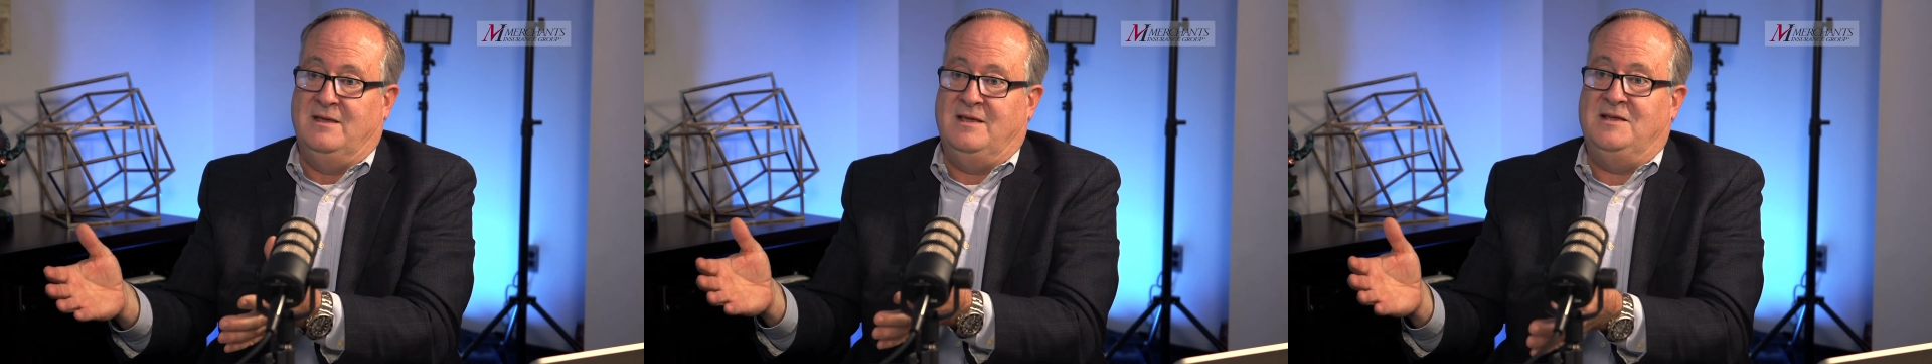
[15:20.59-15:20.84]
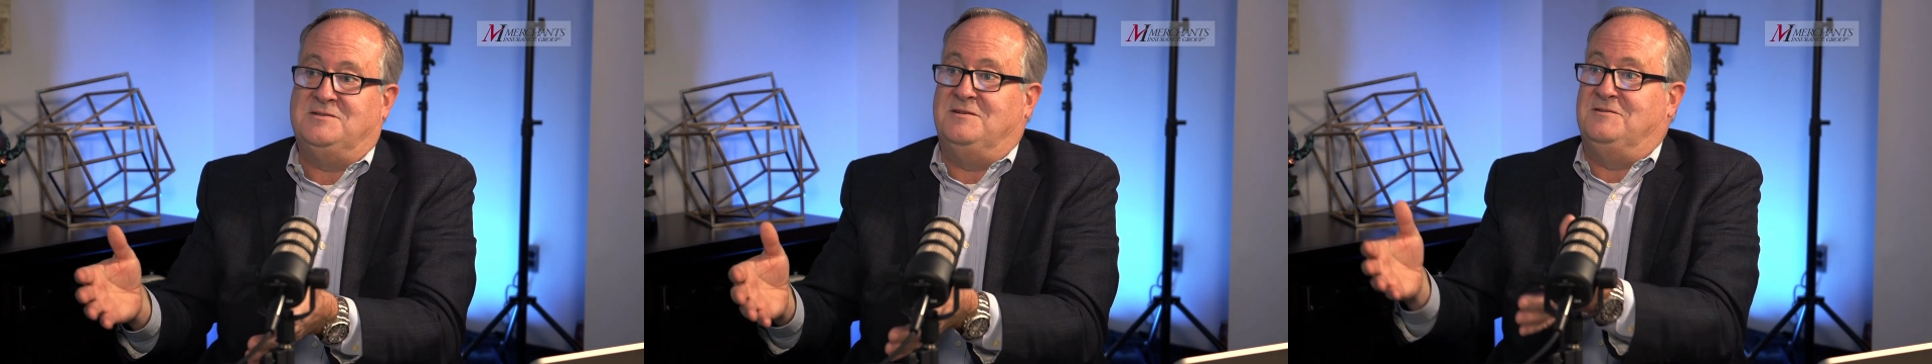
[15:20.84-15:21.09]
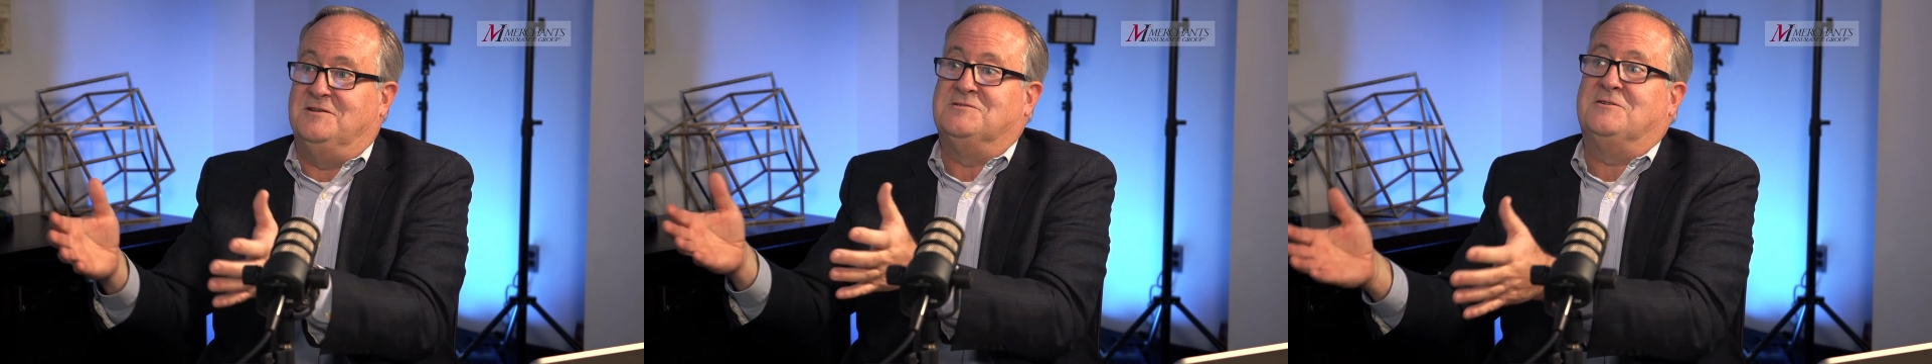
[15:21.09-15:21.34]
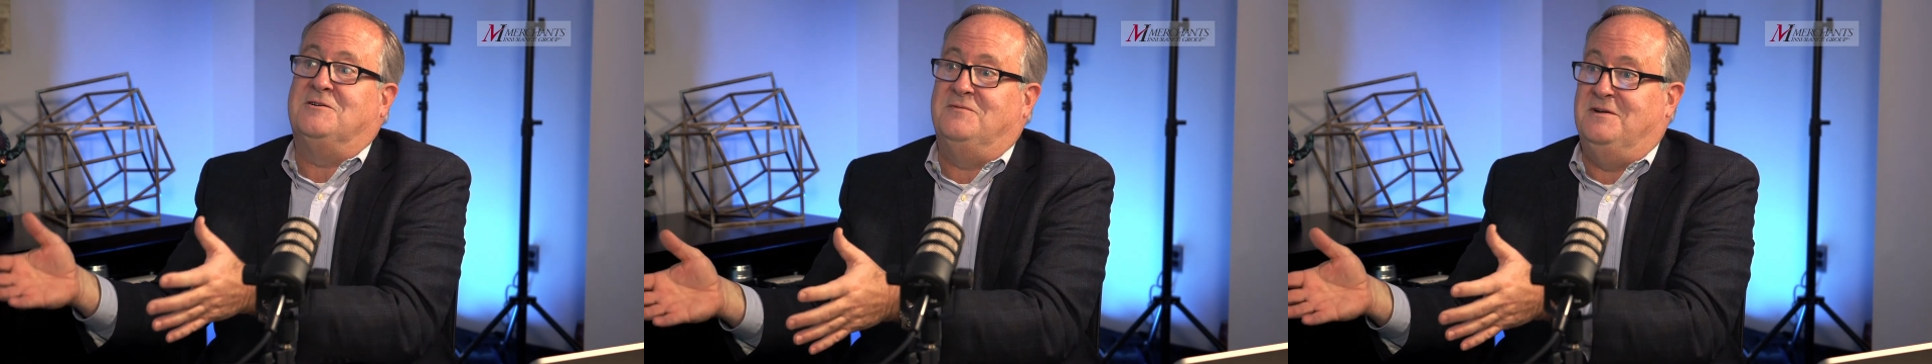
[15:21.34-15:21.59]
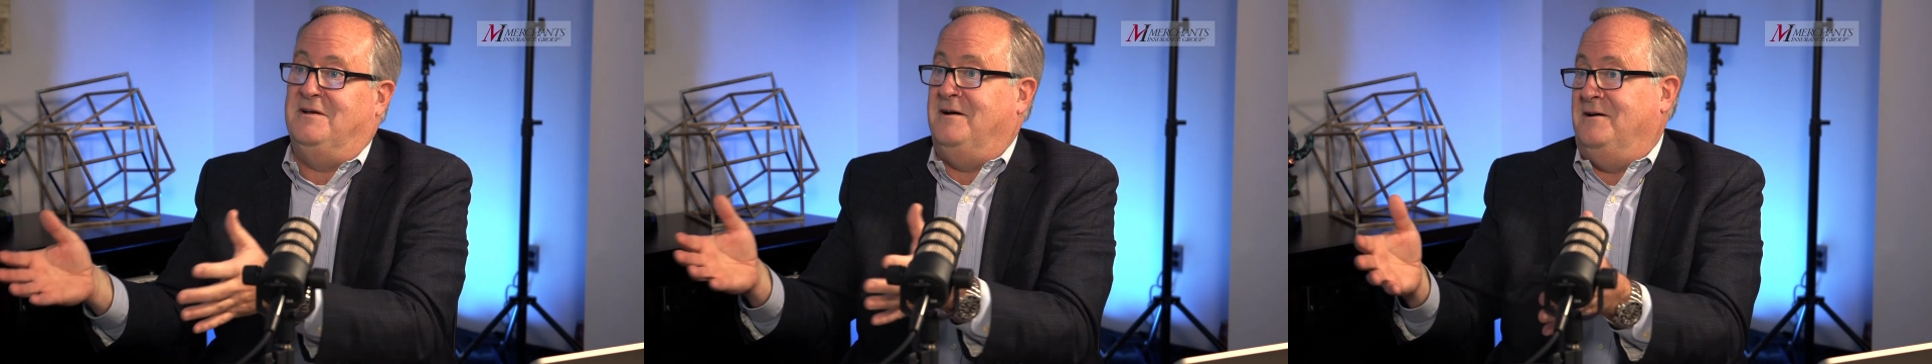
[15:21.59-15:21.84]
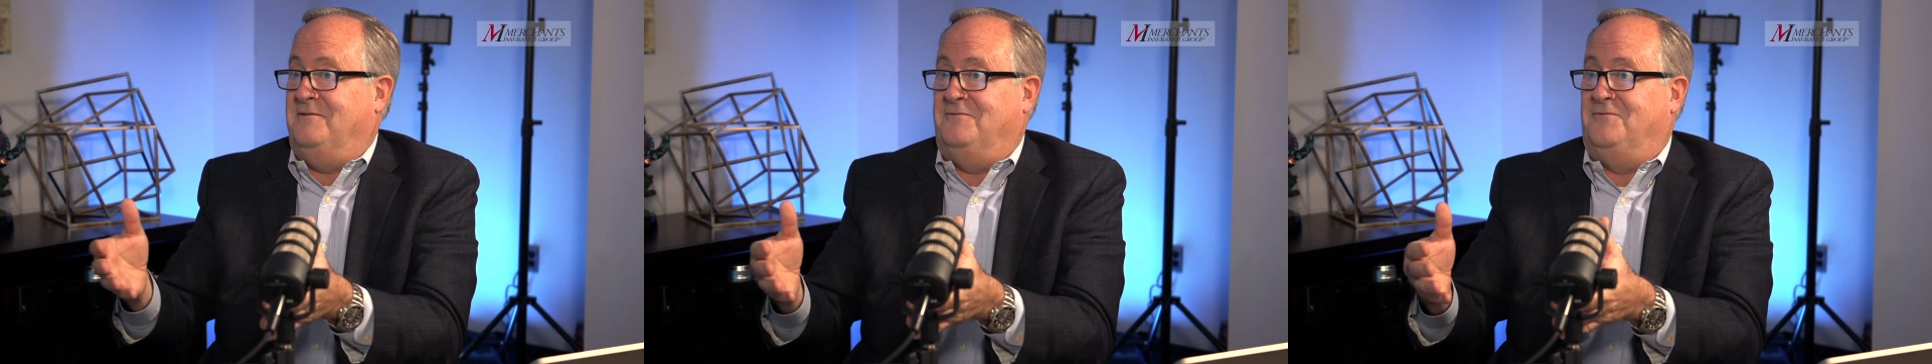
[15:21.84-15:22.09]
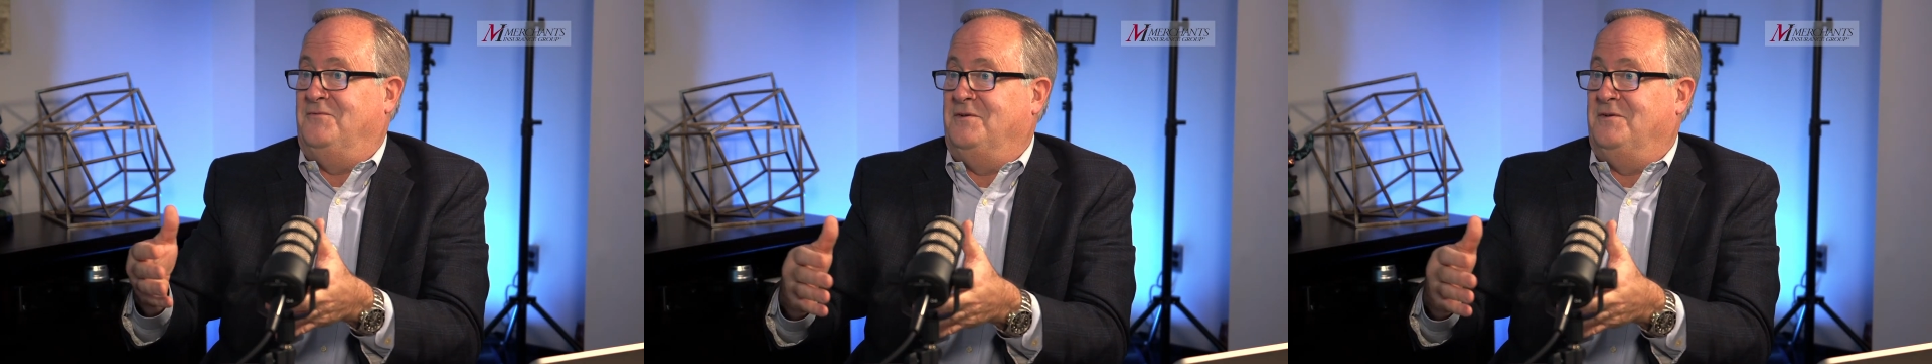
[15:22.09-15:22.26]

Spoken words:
isn't deserving of,